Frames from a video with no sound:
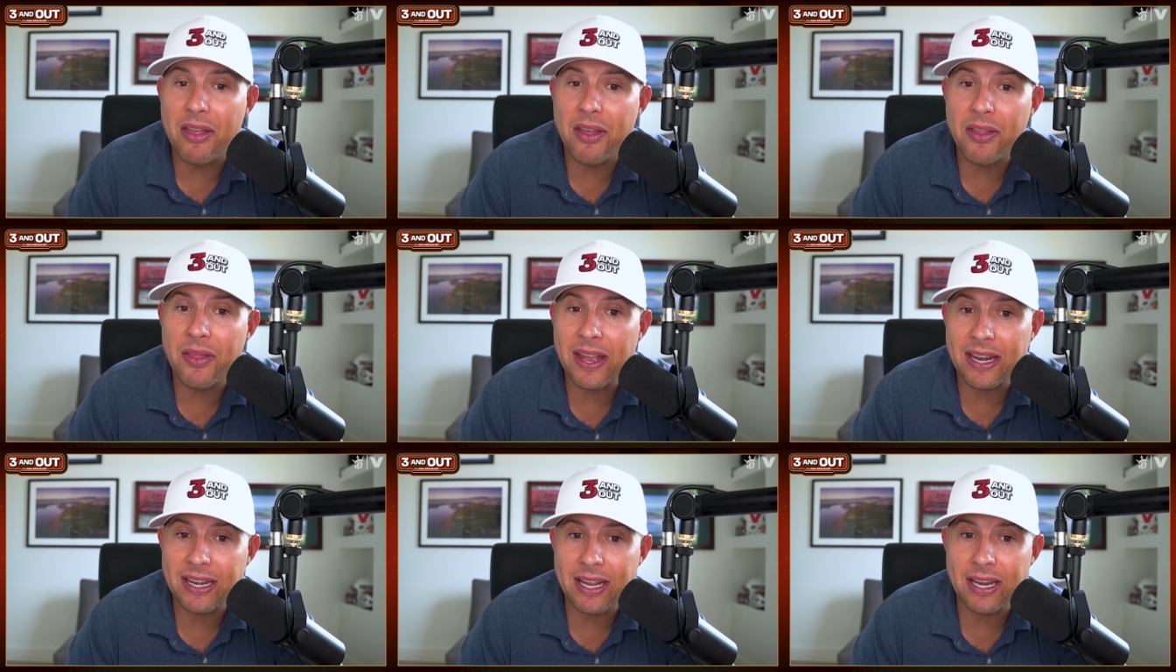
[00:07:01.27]
then
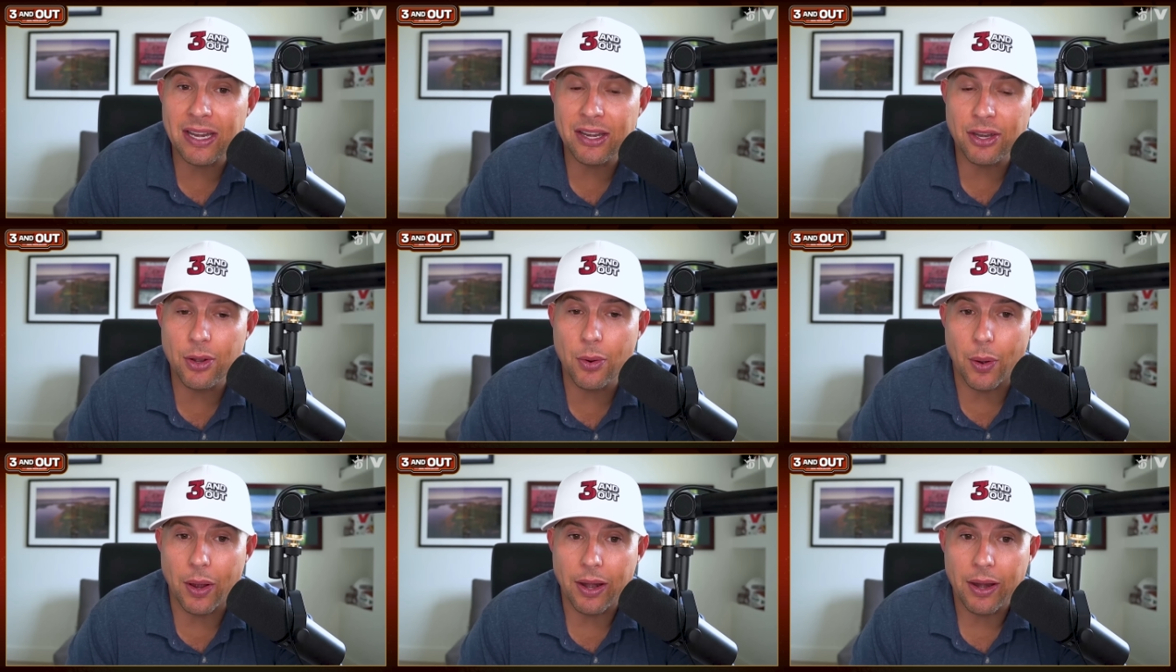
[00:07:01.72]
they didn't
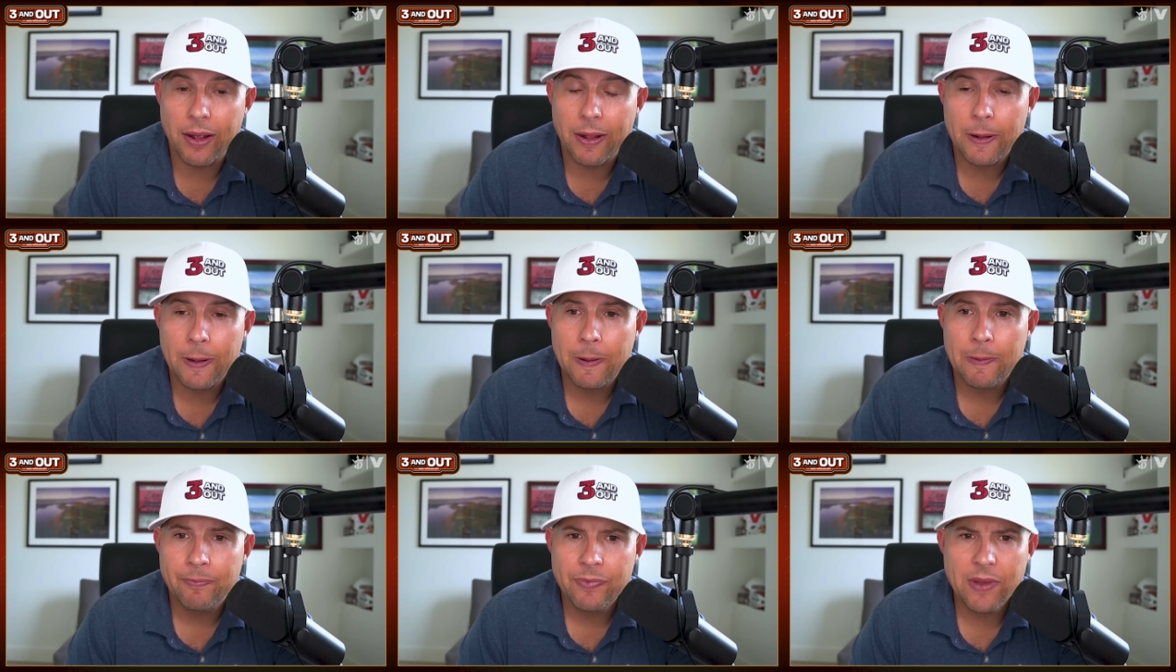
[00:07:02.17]
do it.
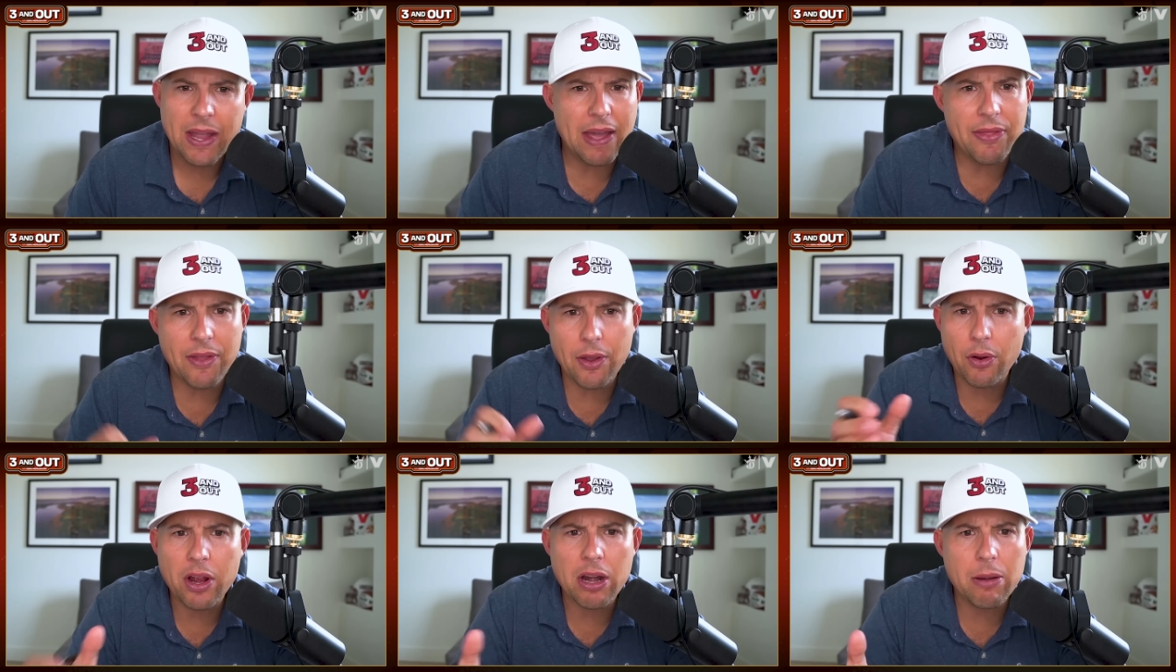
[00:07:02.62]

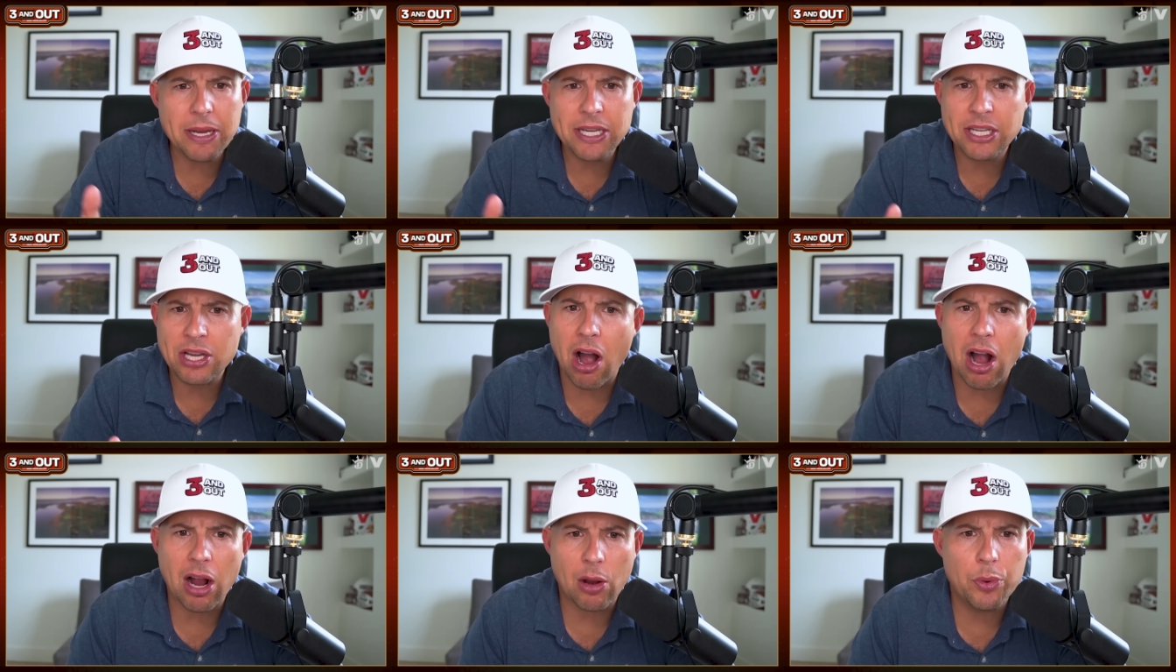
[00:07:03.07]
And they're going to be
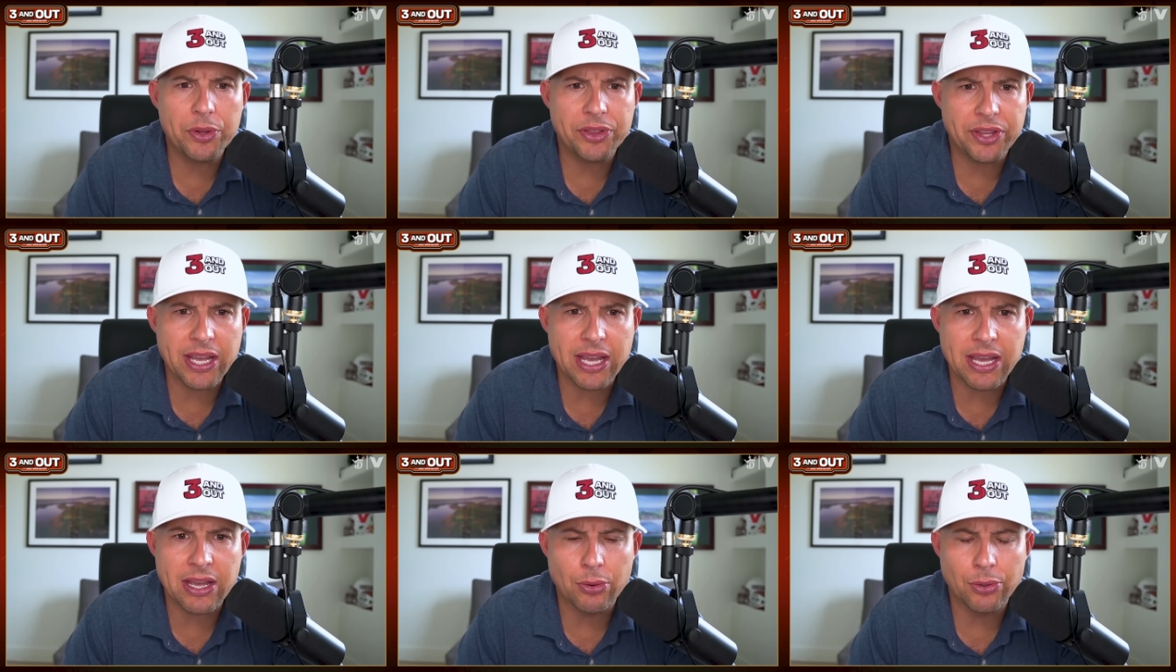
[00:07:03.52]
talk with
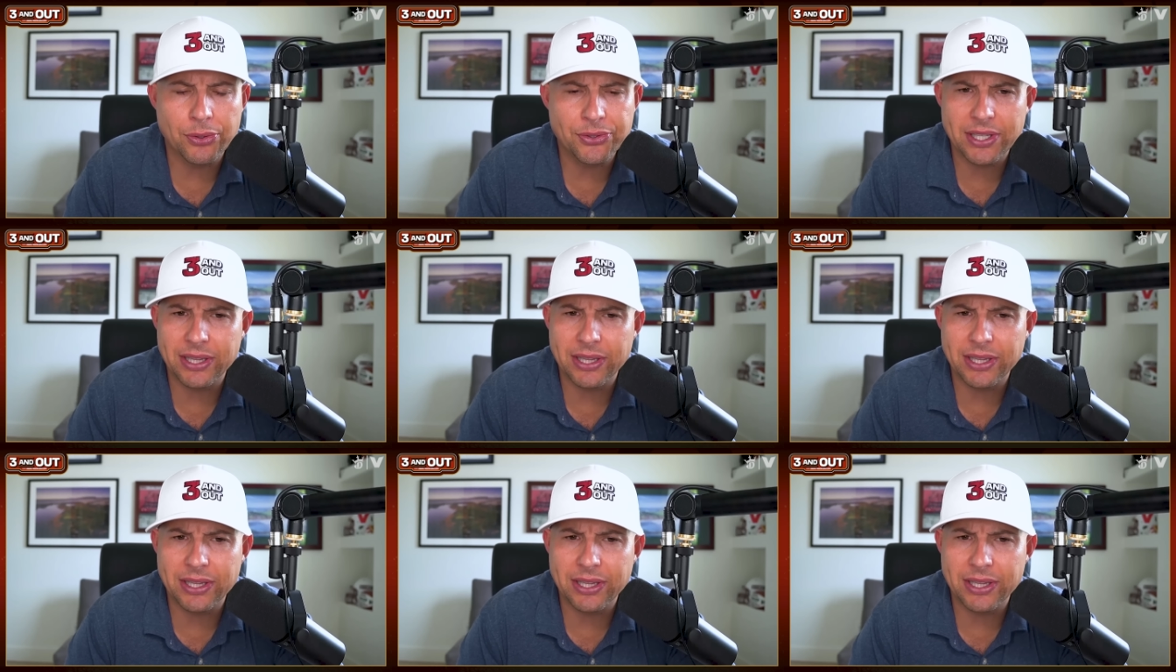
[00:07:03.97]
the Eagles.